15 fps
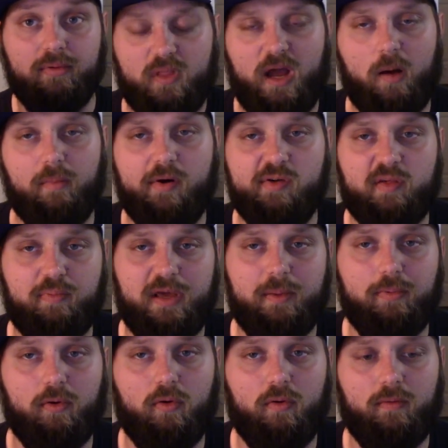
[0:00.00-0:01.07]
Now, most
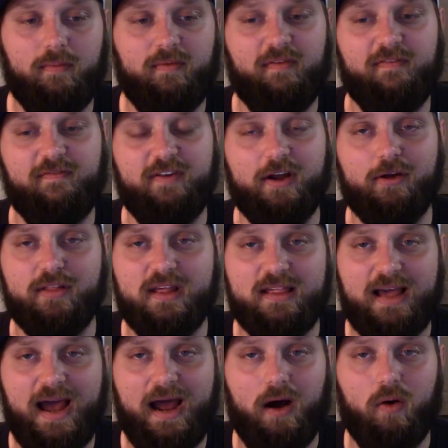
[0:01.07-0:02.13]
people figure
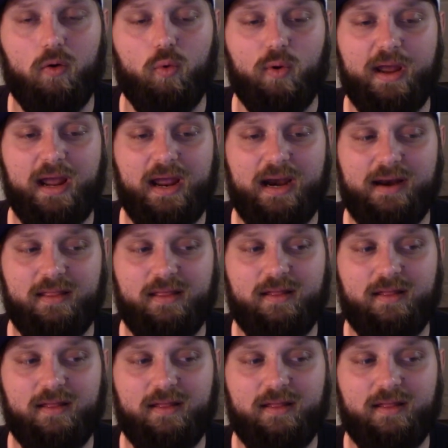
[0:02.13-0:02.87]
this out when